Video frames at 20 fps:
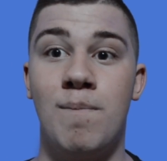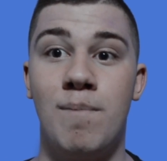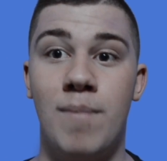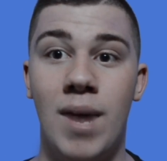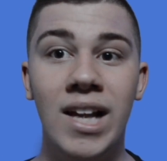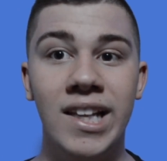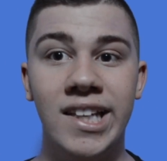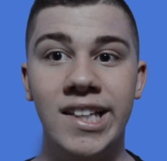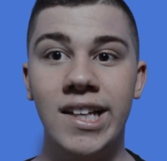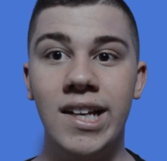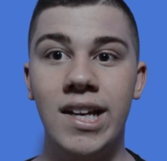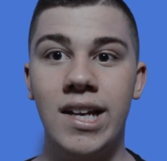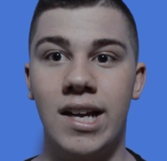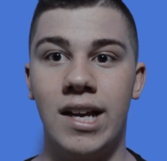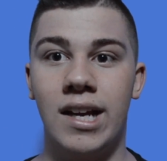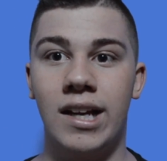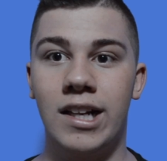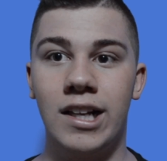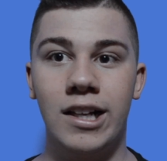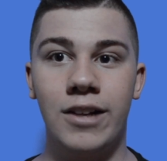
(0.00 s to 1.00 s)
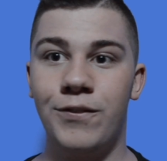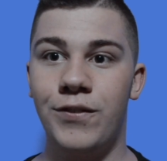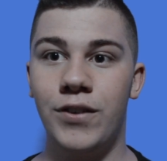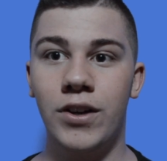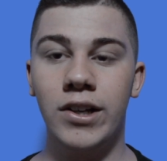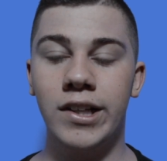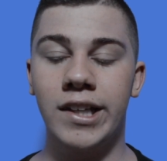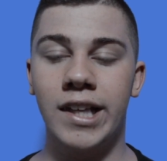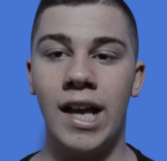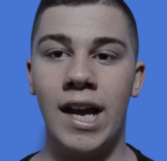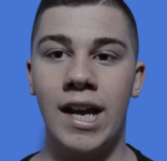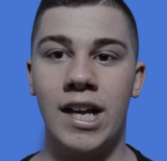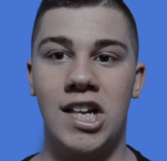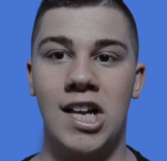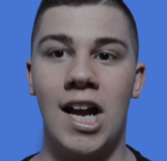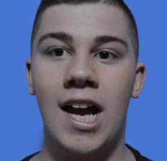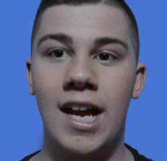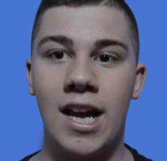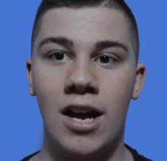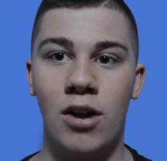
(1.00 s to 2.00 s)
messy. It just feels like
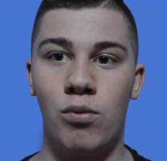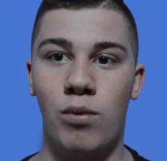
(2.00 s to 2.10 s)
J.K.